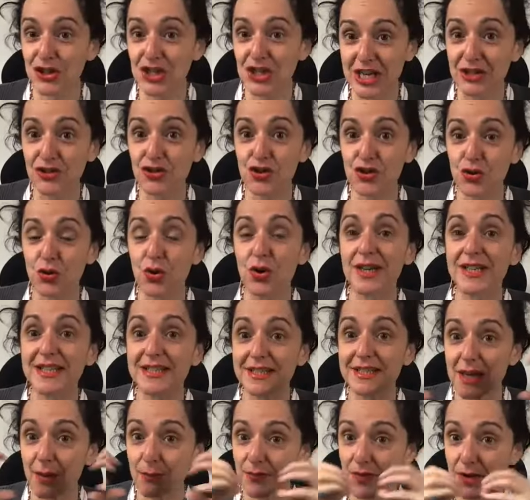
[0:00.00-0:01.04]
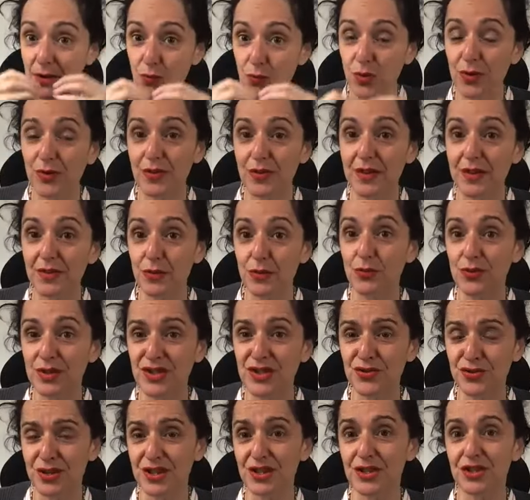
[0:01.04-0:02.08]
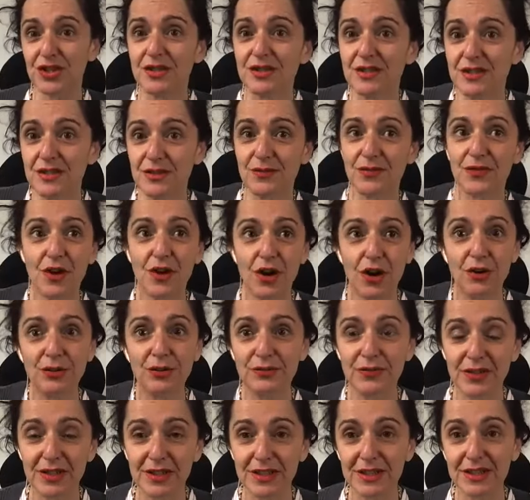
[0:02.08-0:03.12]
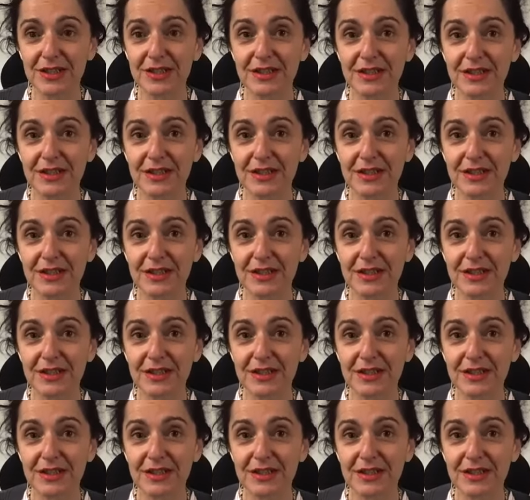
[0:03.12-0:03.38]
enjoying something within the restrictions of COVID.